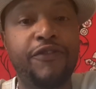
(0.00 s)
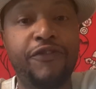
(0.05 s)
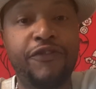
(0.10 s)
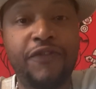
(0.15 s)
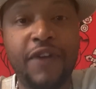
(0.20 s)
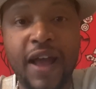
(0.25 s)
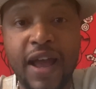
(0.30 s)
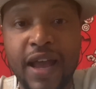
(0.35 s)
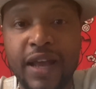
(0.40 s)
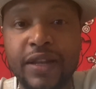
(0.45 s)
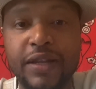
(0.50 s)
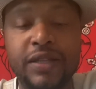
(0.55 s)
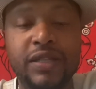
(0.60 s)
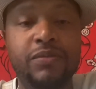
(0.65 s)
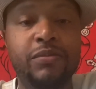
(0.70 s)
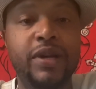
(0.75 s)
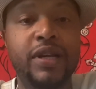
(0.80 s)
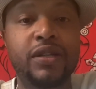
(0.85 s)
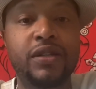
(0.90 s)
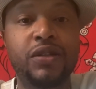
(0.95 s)
find this
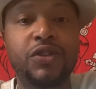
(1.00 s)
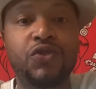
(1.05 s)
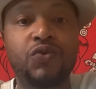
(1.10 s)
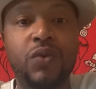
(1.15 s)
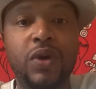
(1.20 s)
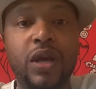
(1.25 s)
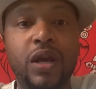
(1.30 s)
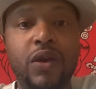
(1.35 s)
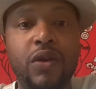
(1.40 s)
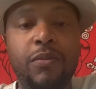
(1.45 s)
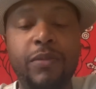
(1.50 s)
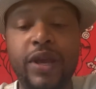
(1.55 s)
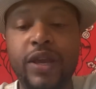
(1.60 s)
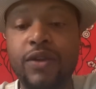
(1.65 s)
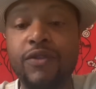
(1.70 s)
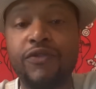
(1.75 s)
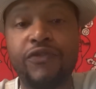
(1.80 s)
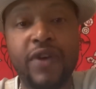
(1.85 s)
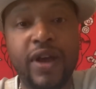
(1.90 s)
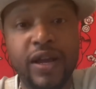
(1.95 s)
message well. May
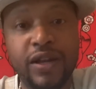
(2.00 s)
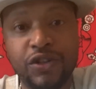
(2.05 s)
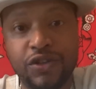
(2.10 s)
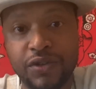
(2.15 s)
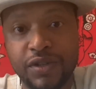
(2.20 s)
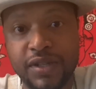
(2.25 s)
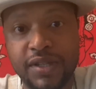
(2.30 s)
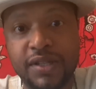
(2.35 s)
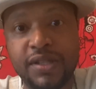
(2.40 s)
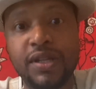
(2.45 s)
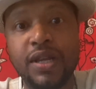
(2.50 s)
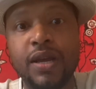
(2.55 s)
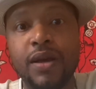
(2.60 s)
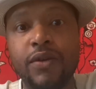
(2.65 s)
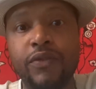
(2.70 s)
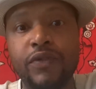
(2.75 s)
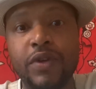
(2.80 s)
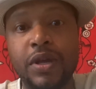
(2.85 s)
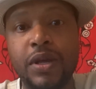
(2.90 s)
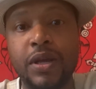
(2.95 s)
you find
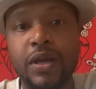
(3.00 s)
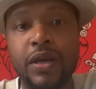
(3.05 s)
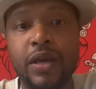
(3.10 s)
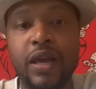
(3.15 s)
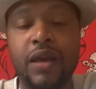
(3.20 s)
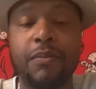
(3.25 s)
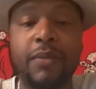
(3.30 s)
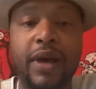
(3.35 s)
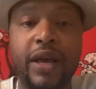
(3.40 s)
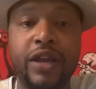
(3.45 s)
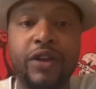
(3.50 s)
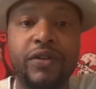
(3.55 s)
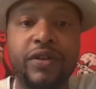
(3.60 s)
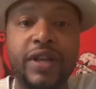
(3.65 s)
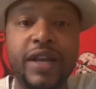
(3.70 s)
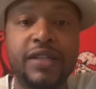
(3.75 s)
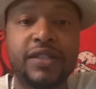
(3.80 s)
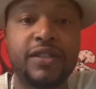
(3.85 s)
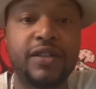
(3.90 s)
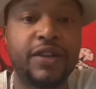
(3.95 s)
yourself, and may your
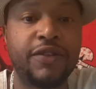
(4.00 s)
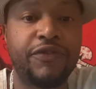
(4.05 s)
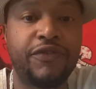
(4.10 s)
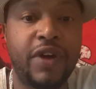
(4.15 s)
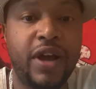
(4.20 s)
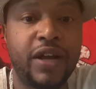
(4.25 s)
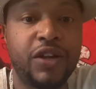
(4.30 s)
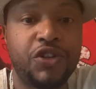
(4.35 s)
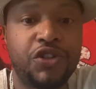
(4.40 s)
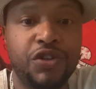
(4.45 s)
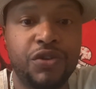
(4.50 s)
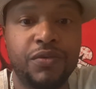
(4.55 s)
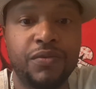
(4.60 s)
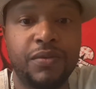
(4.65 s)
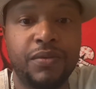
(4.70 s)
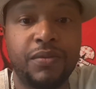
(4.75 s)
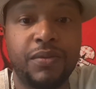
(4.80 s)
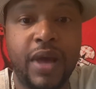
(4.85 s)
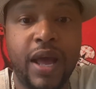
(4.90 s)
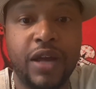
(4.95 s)
destiny find you.
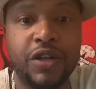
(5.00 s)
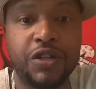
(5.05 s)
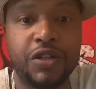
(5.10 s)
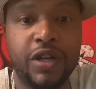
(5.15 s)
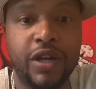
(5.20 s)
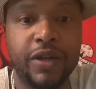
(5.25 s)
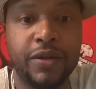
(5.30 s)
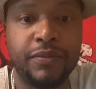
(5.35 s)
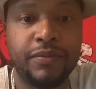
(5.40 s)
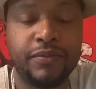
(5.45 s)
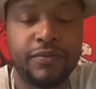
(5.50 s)
Ashe.